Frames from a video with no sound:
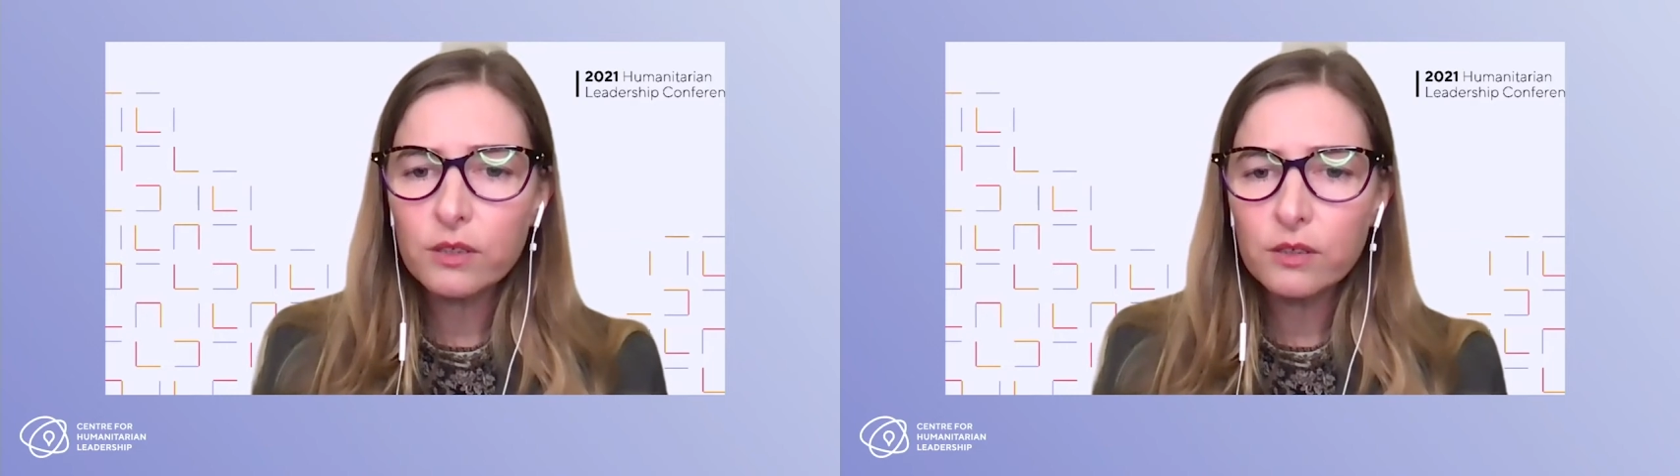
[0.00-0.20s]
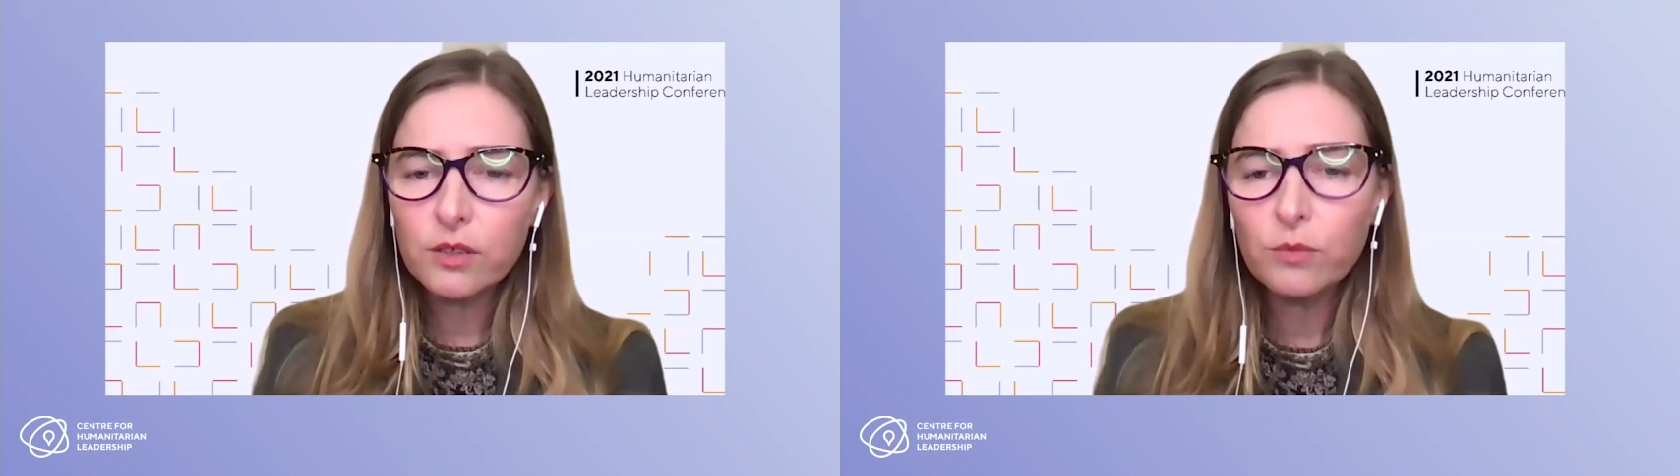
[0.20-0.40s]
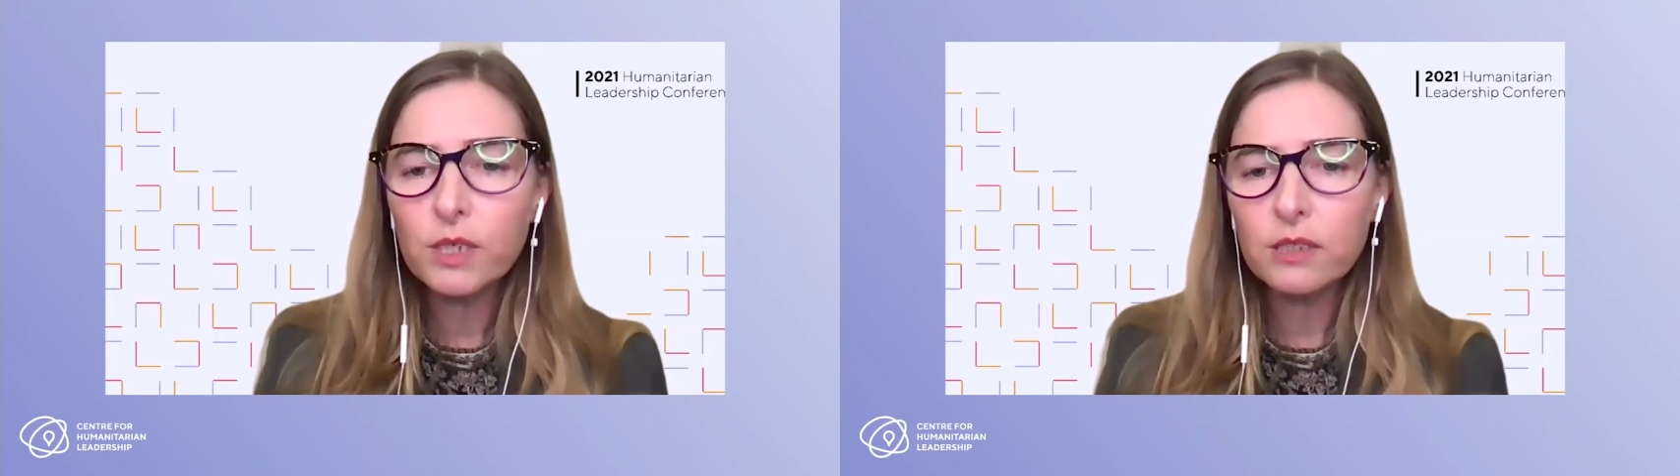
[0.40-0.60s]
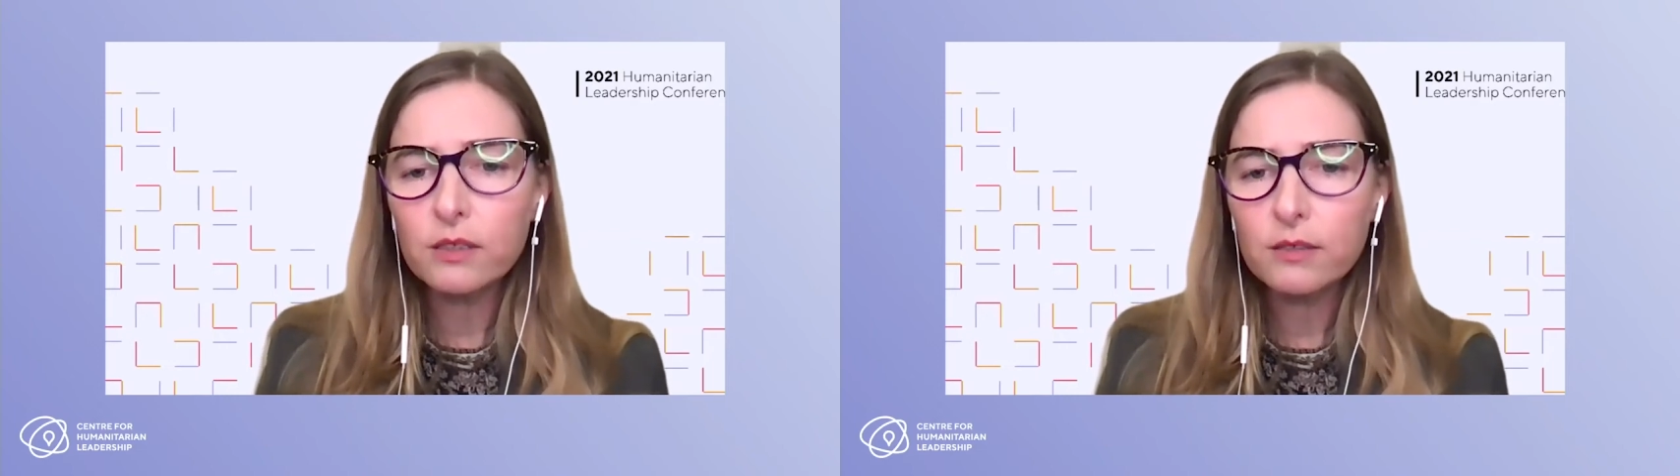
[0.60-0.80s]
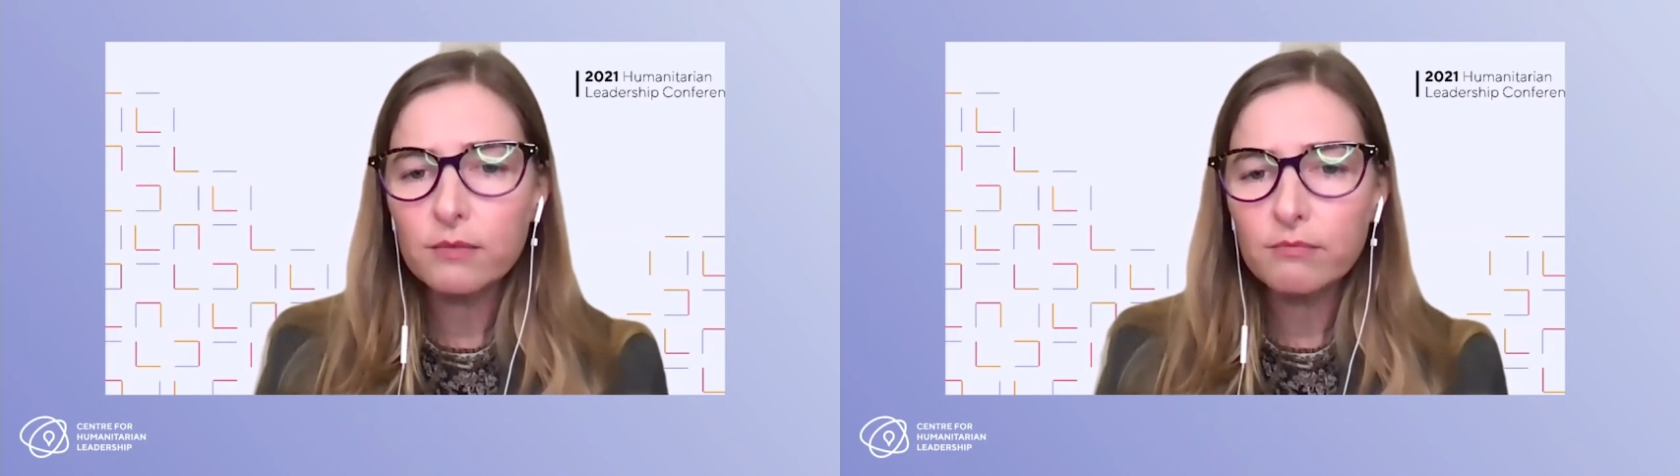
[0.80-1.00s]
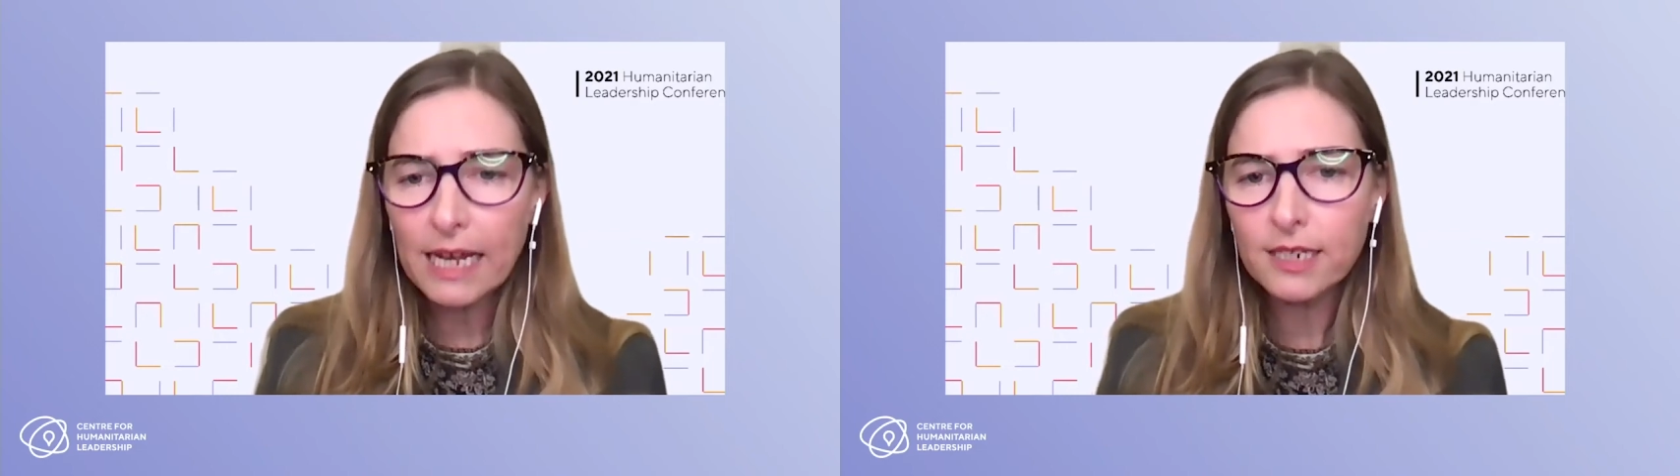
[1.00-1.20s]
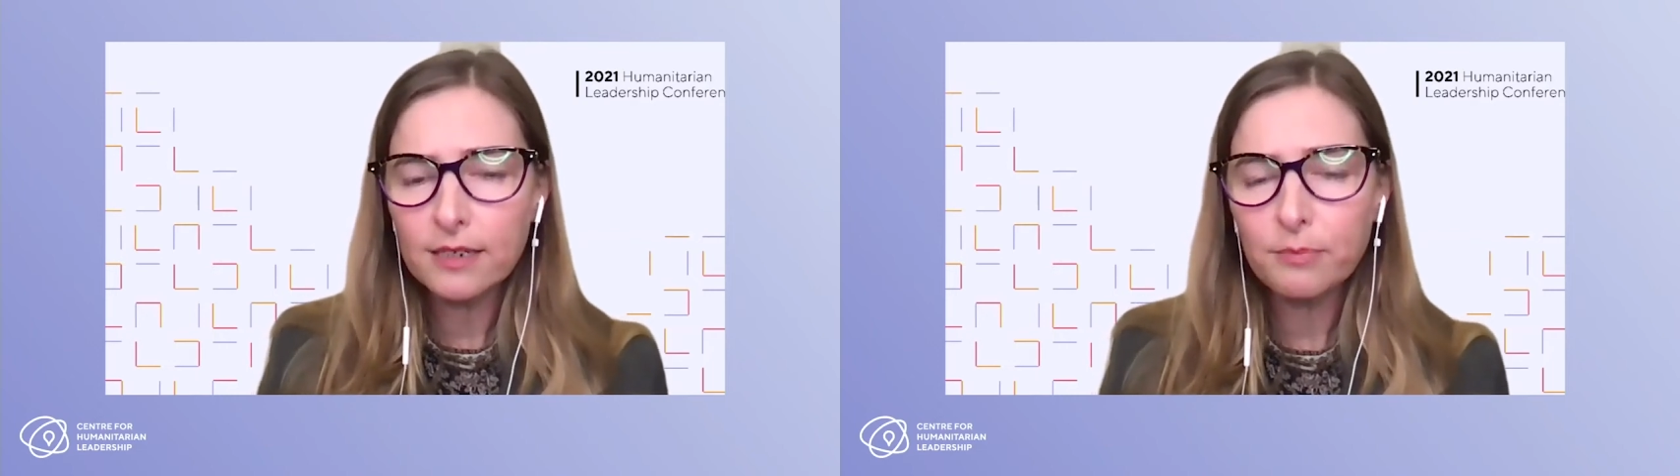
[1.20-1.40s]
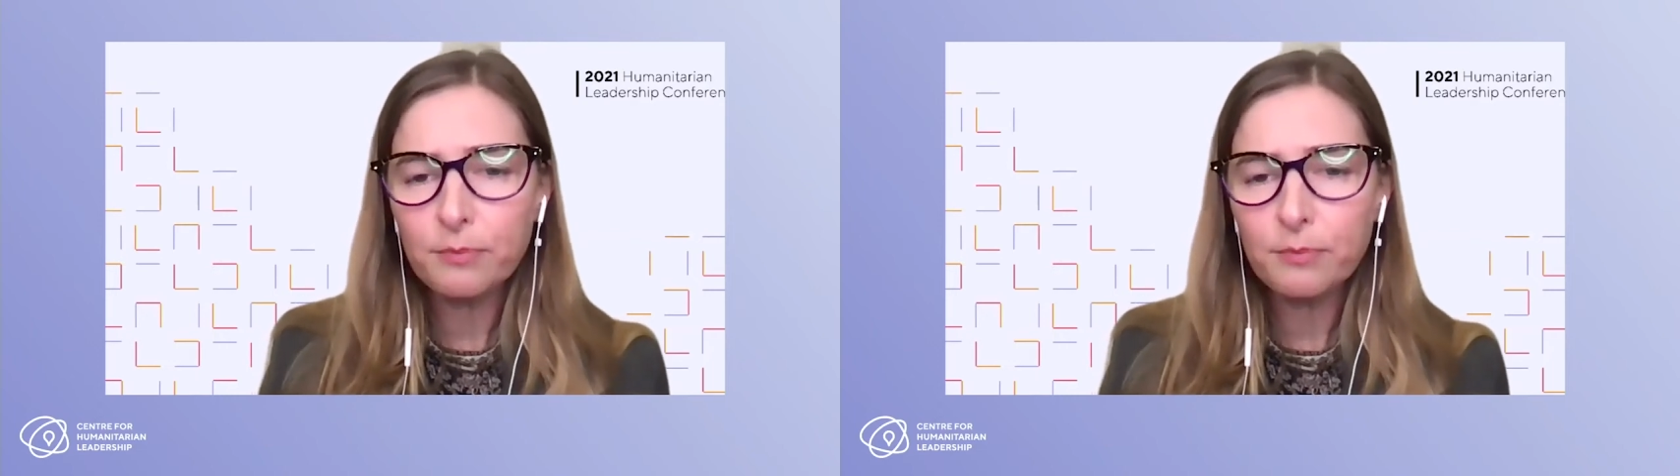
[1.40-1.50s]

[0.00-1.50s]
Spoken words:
humans matter,